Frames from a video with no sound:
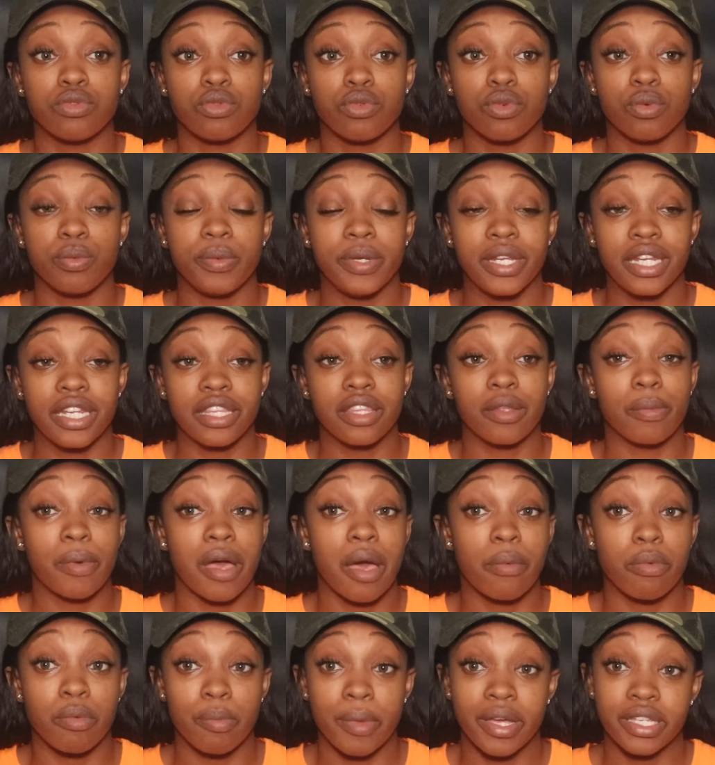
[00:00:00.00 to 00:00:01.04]
through reading the
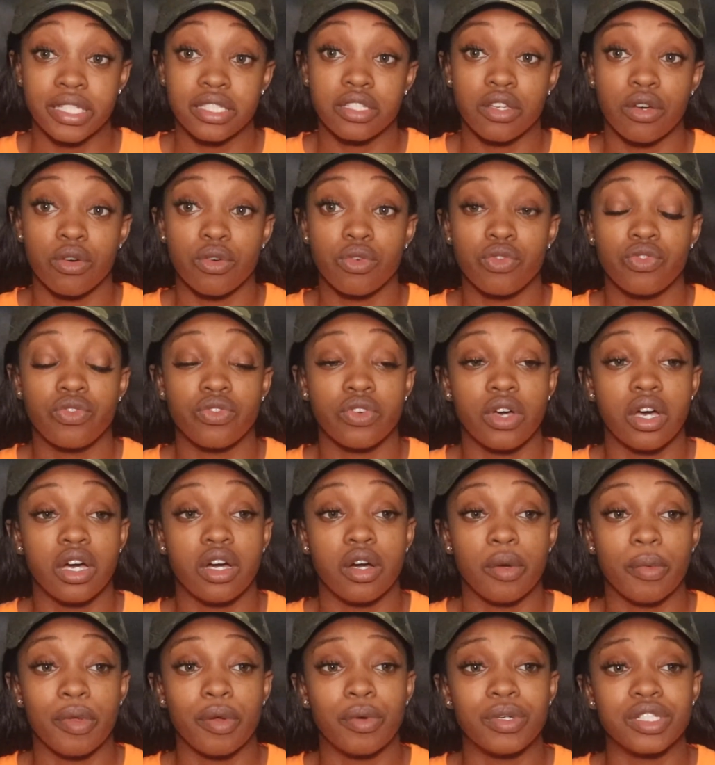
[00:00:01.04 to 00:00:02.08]
Bible myself.
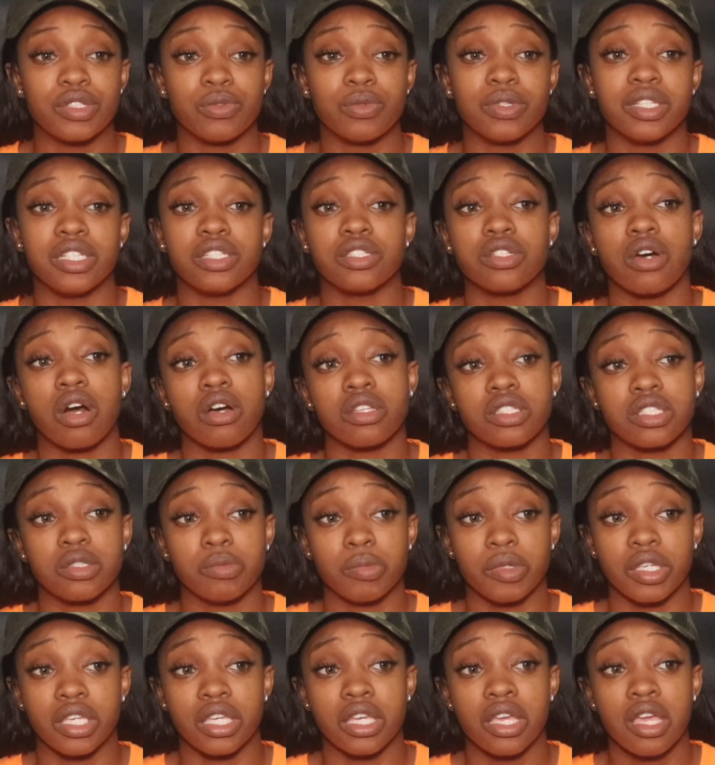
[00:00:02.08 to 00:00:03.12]
It wasn't really taught to
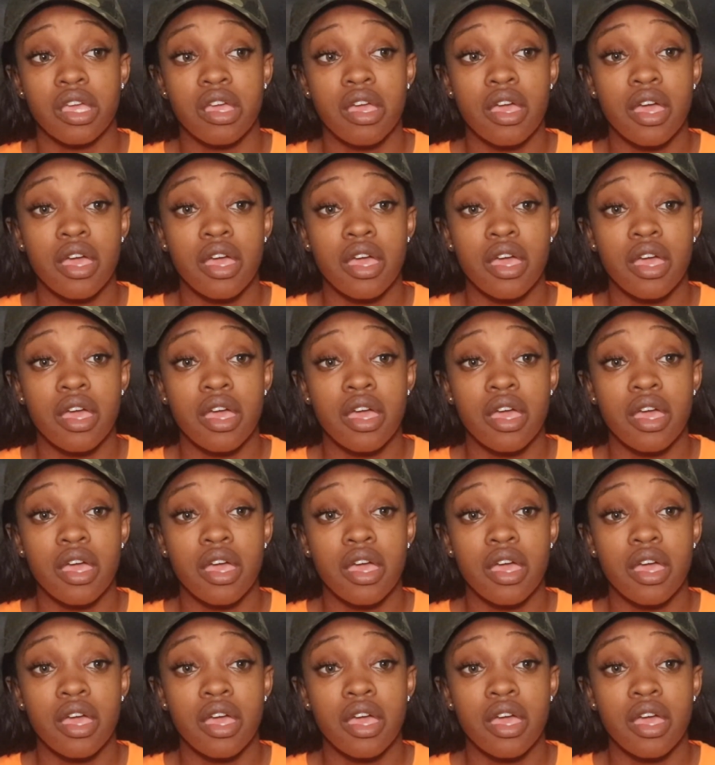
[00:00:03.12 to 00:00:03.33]
me